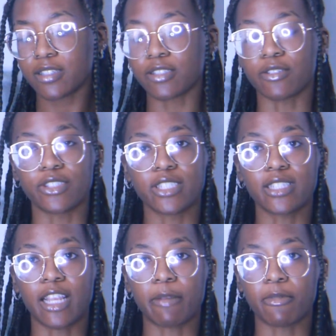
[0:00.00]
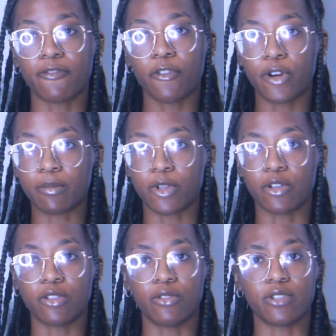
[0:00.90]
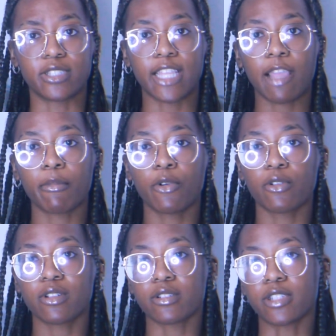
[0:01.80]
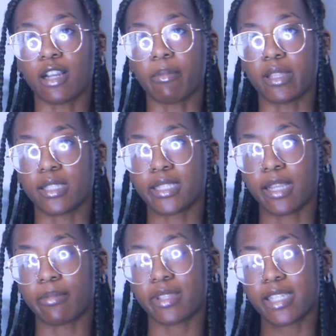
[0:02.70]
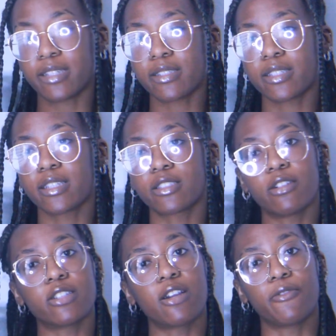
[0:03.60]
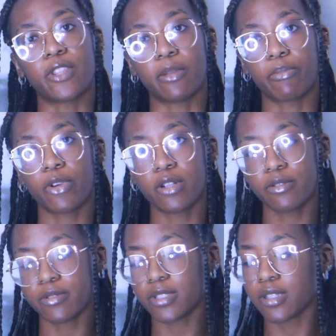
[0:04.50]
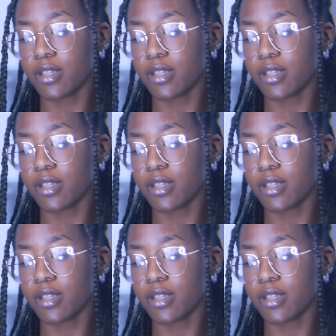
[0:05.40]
So just like before, I'm going to do the same order and talk about the same things, starting off with the pros.